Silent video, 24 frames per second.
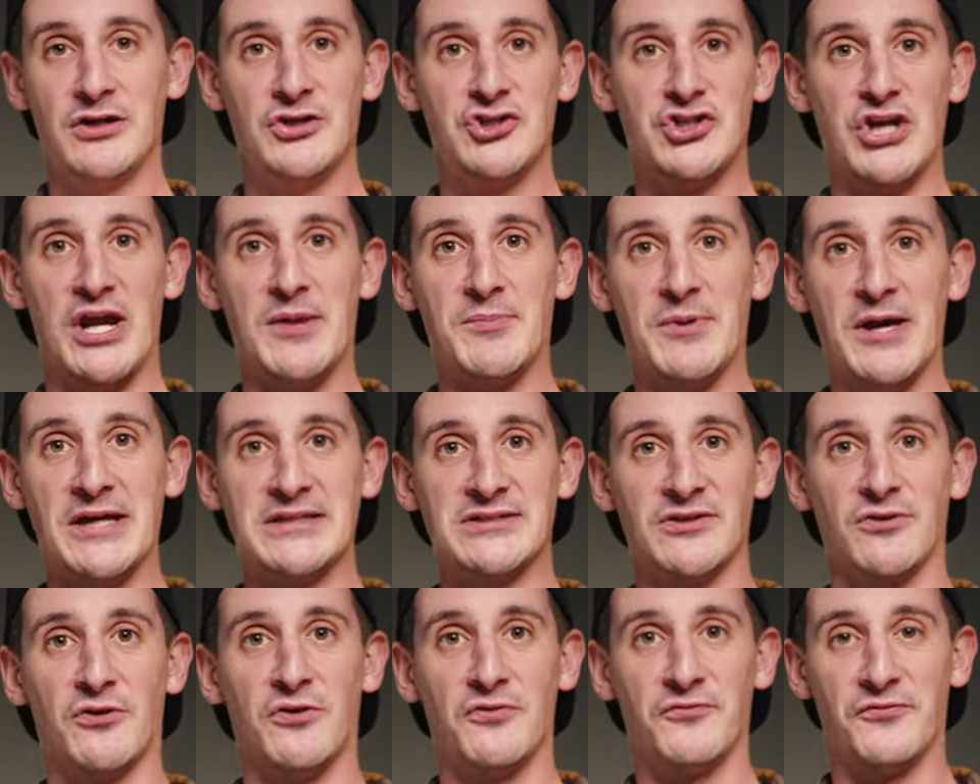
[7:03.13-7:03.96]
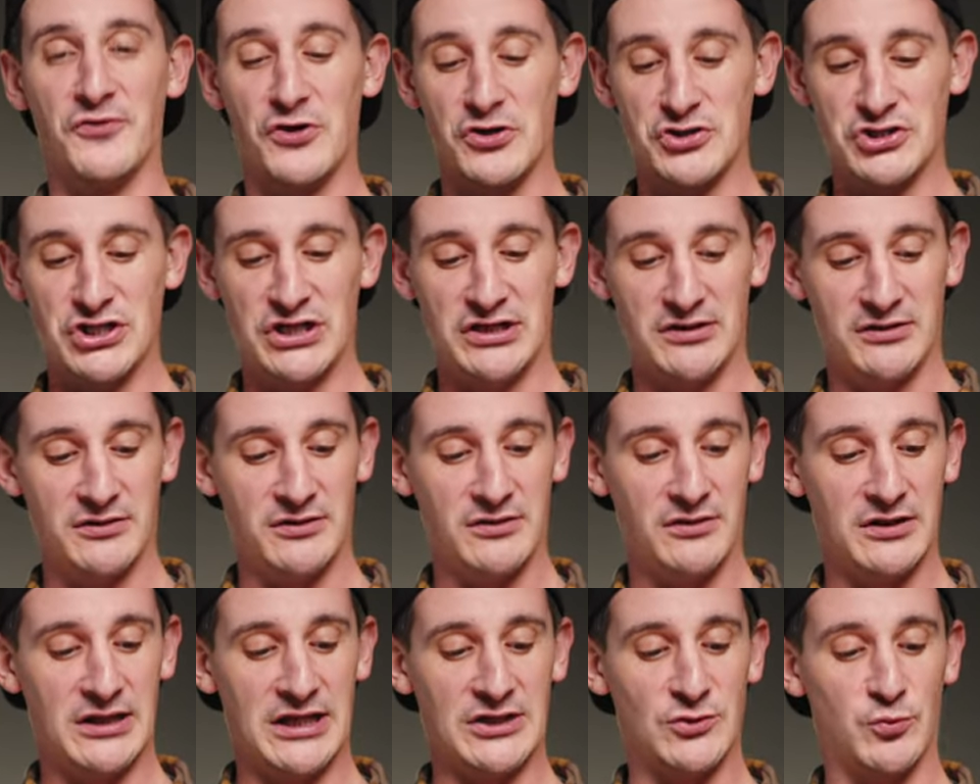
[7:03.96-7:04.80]
Shape has their own version.
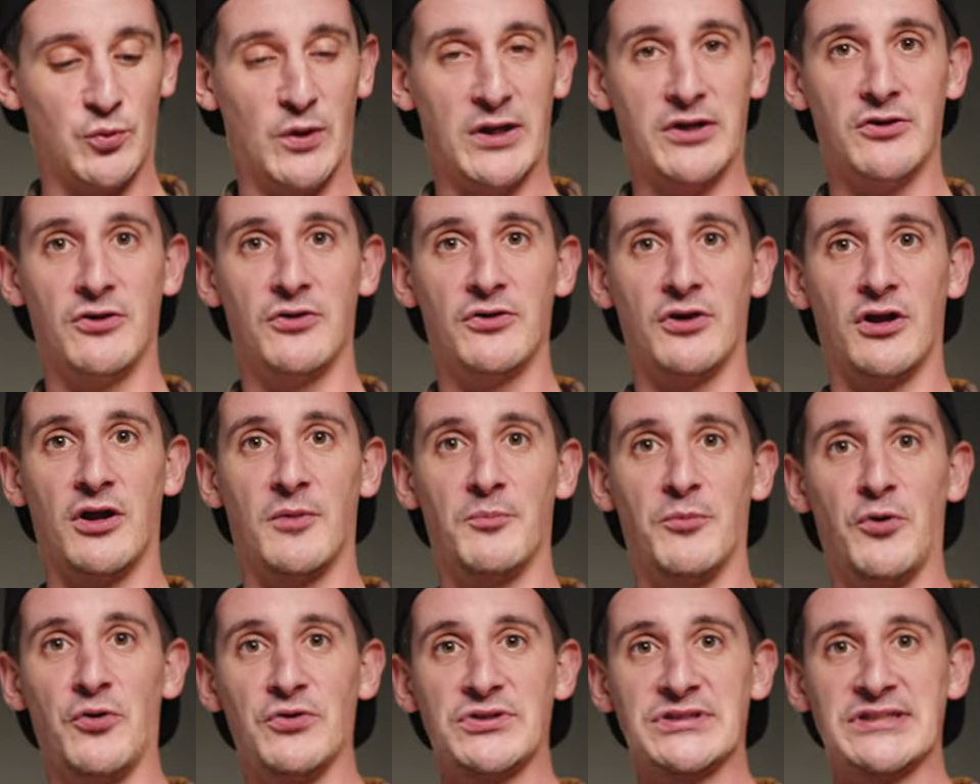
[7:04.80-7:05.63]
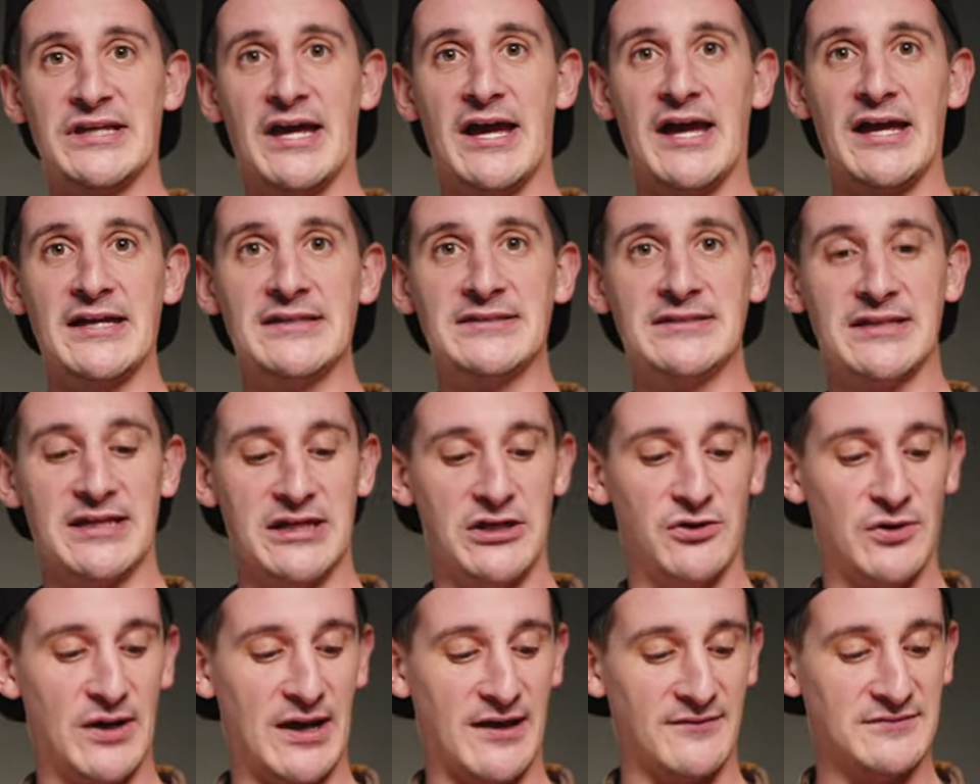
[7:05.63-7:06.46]
It's windowed on both sides,
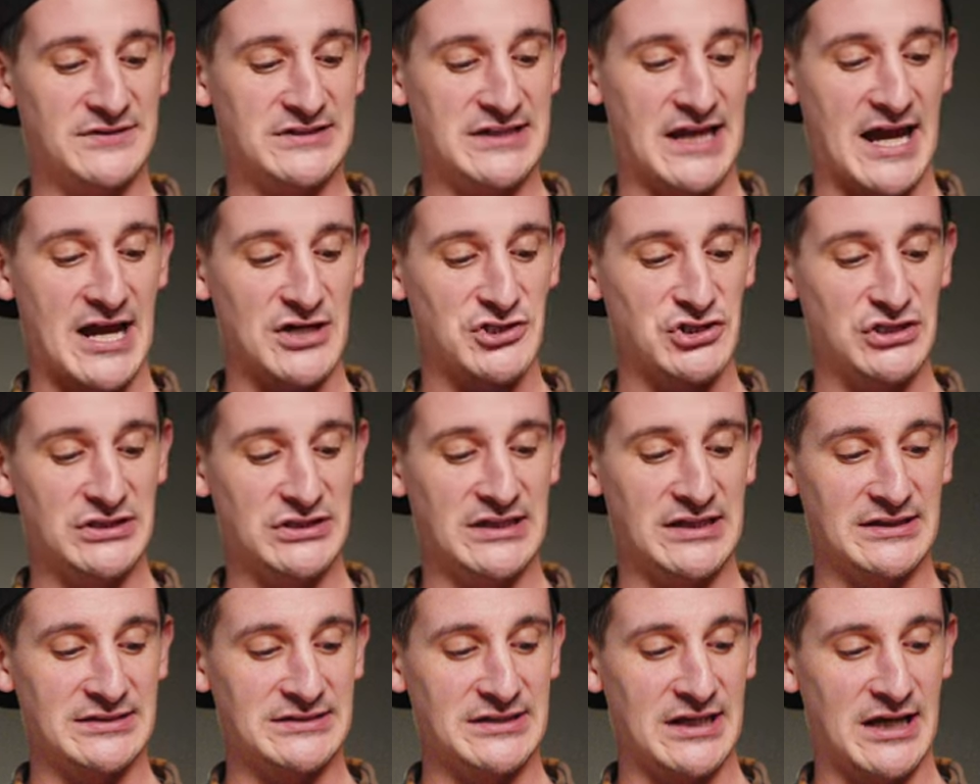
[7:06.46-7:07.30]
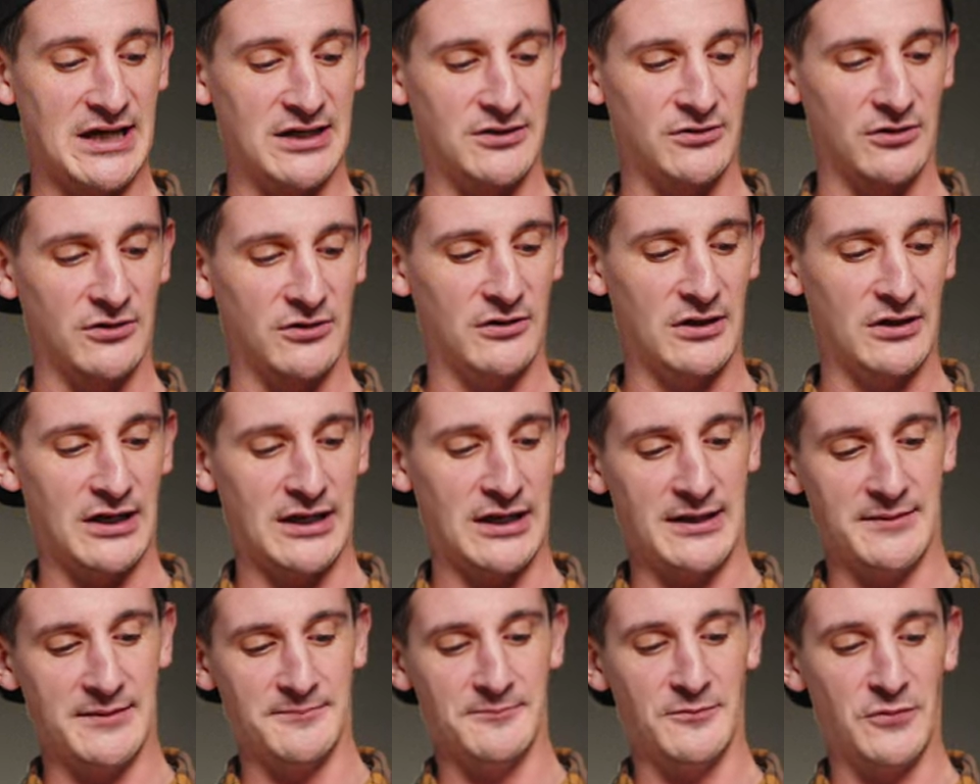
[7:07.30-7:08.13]
and you have sashes inside,
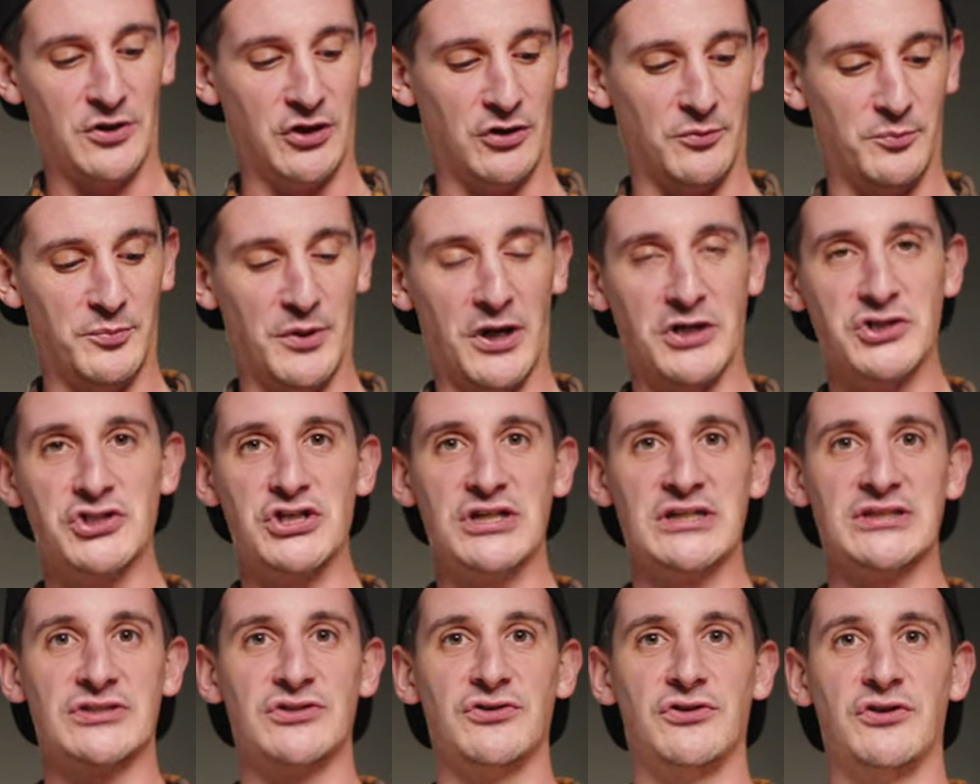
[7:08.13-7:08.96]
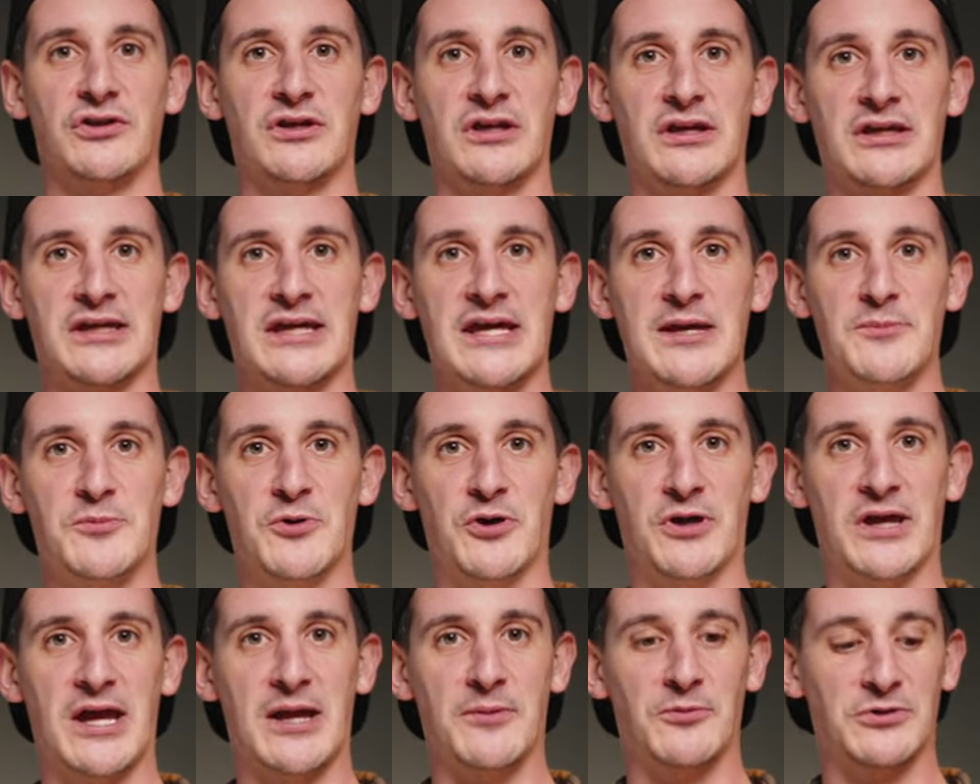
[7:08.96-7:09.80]
or little bungees, so you can keep
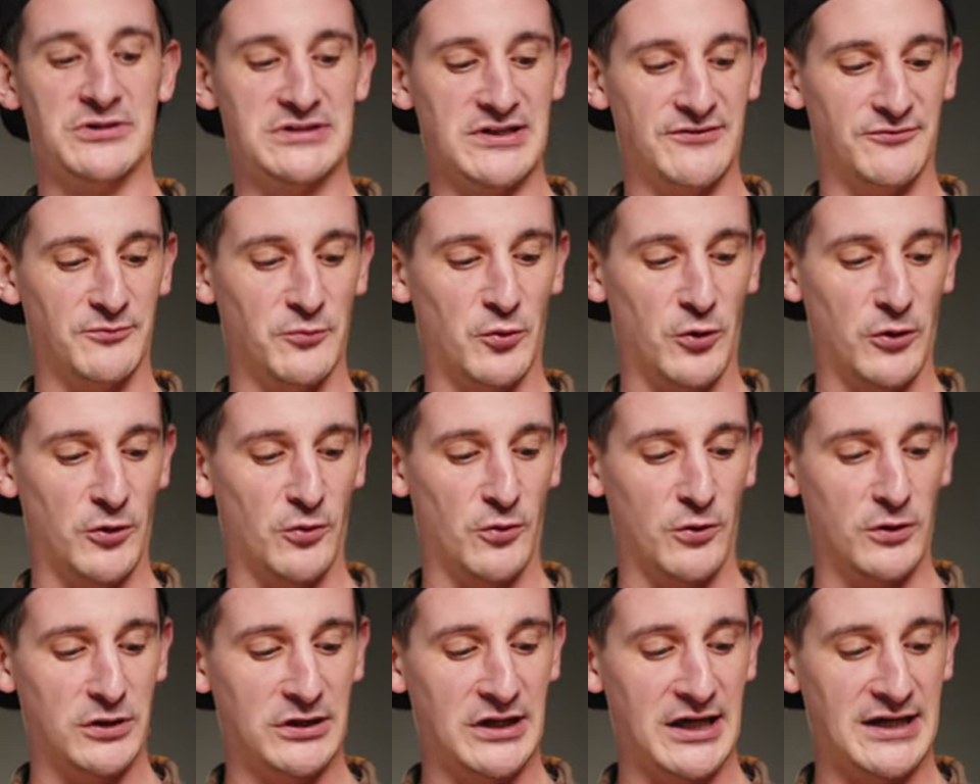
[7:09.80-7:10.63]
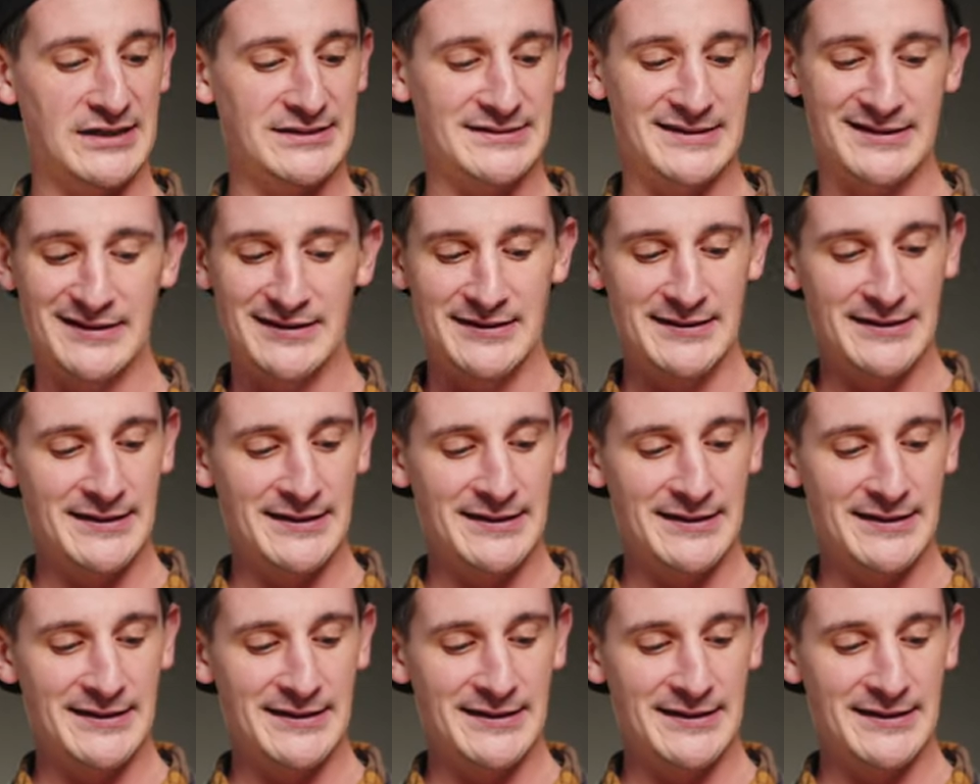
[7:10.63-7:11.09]
your cables even more organized.